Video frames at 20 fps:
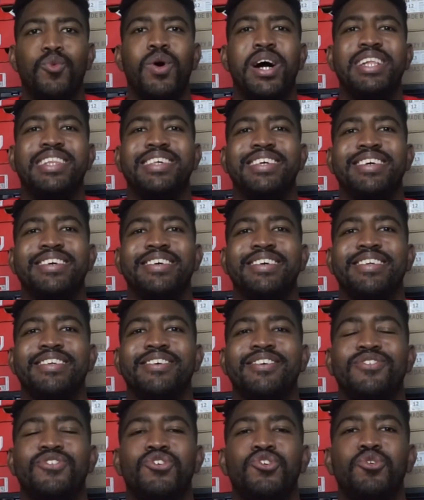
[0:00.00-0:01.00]
What's good,
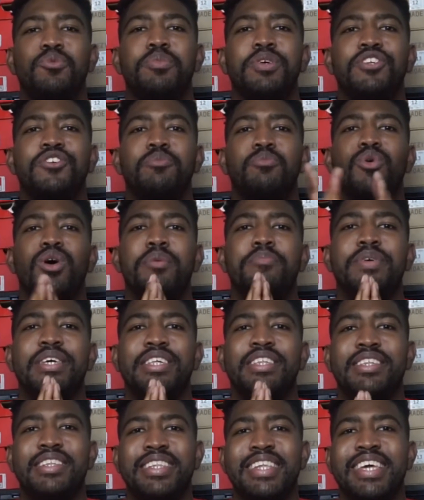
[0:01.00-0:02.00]
YouTube? It's your boy B
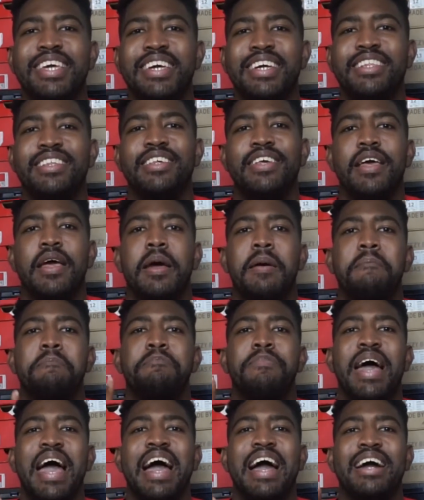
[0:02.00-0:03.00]
Sneaks,
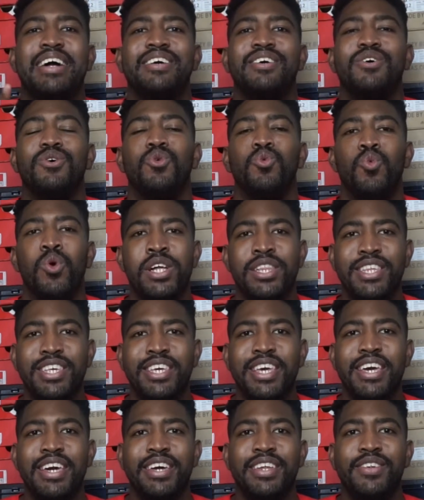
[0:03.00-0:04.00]
back once
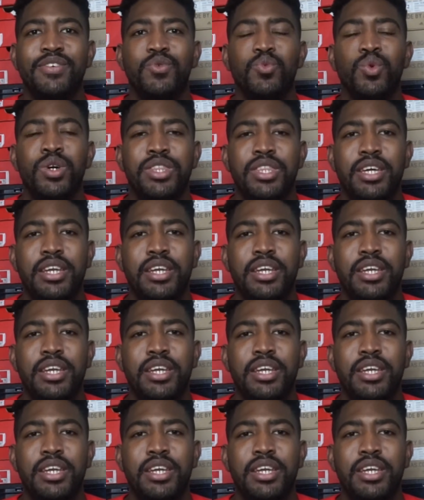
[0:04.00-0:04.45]
again with